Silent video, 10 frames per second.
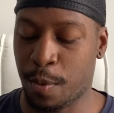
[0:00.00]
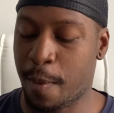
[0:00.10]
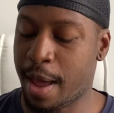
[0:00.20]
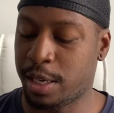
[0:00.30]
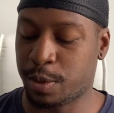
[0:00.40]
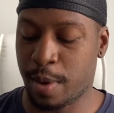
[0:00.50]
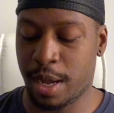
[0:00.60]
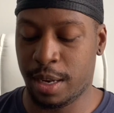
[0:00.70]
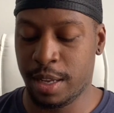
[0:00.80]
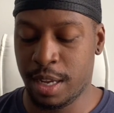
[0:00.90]
might as
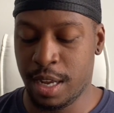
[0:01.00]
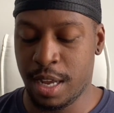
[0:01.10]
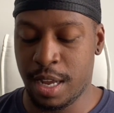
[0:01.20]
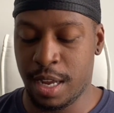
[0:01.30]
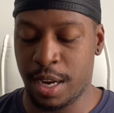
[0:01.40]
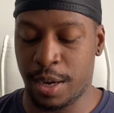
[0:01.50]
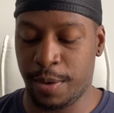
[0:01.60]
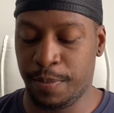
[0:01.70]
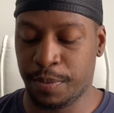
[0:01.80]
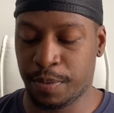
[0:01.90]
well, you know,